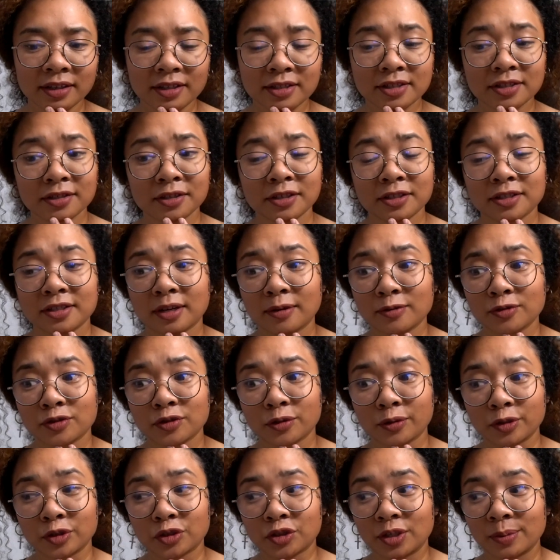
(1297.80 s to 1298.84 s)
This is gonna sound
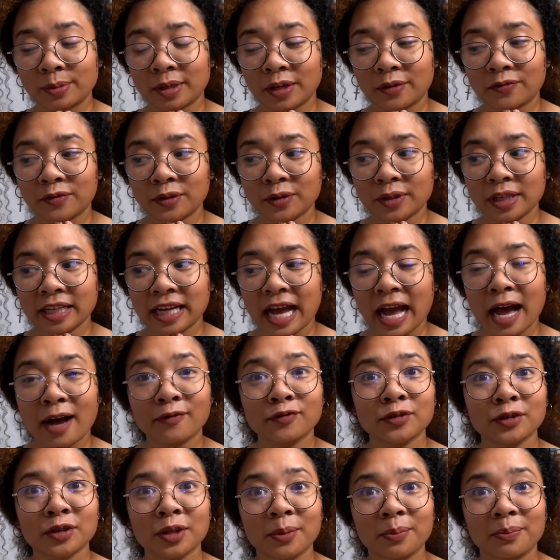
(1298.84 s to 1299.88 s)
so extreme, but I feel like
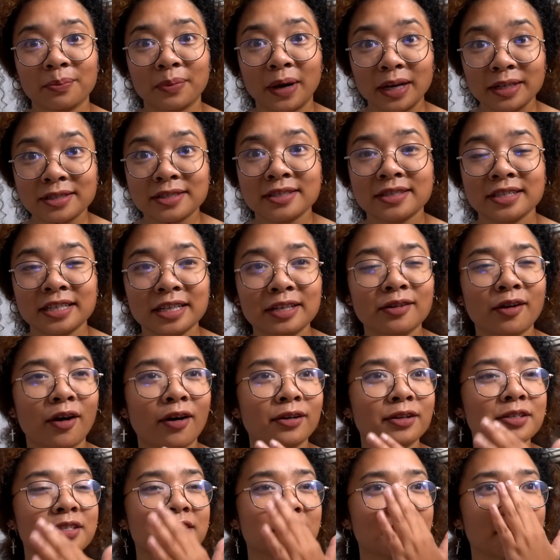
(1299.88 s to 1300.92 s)
after the bus scene,
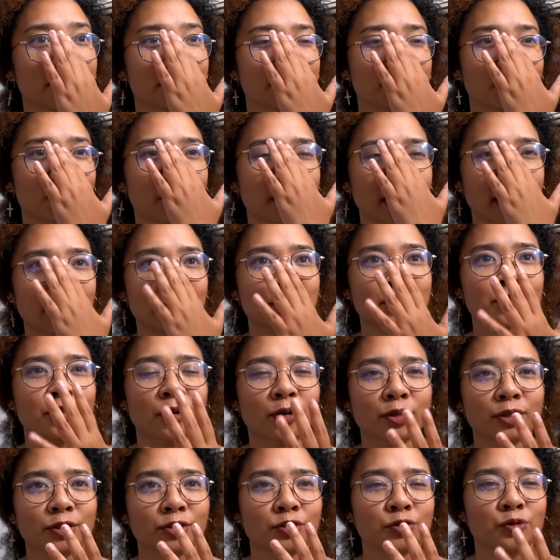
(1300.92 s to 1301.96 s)
honestly, is when I
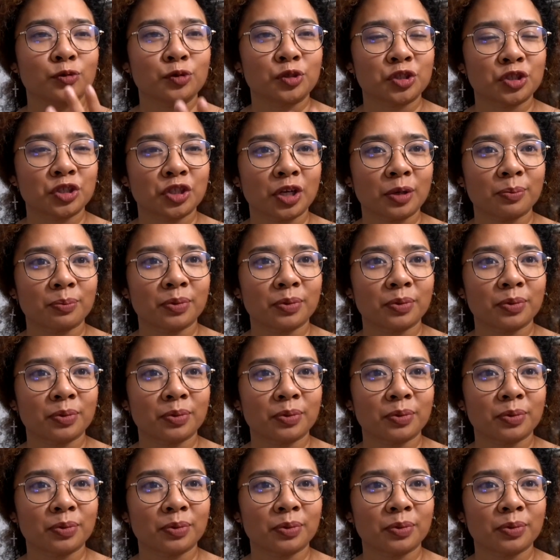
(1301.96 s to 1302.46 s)
started to ship